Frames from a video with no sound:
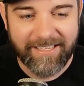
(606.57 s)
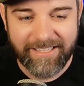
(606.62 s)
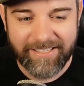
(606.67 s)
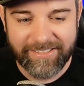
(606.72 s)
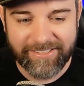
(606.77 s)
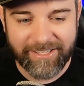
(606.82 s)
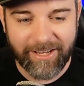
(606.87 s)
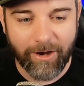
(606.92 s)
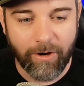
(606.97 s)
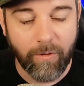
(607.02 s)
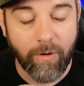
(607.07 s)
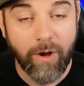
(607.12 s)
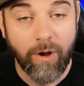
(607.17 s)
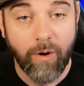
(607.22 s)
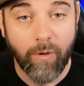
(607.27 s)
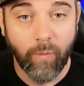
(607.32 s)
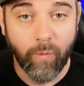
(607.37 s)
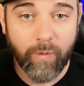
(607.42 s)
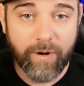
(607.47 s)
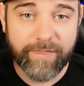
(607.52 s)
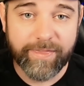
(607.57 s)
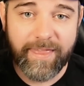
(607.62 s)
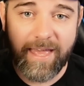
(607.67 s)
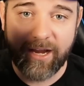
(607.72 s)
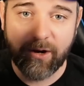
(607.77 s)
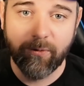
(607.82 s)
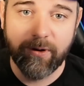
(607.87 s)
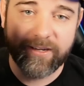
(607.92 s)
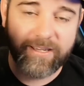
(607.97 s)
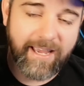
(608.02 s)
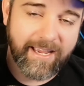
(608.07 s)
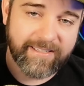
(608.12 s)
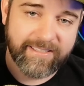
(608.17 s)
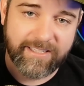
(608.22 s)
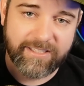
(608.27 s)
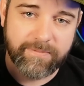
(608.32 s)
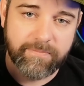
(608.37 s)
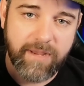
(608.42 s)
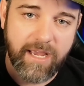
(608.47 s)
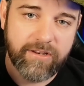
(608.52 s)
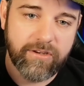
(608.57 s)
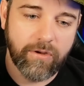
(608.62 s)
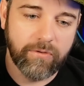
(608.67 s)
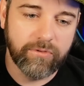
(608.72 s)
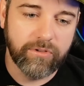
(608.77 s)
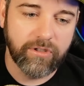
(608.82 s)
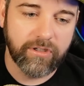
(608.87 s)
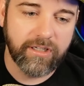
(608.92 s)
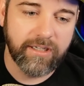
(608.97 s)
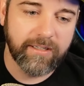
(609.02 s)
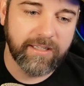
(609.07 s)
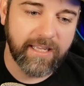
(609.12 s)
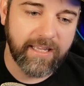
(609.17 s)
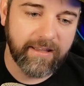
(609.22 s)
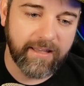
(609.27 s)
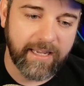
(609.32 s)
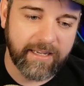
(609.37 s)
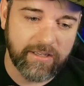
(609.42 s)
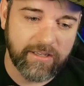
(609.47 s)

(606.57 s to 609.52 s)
So with that quick access menu, you're going to get like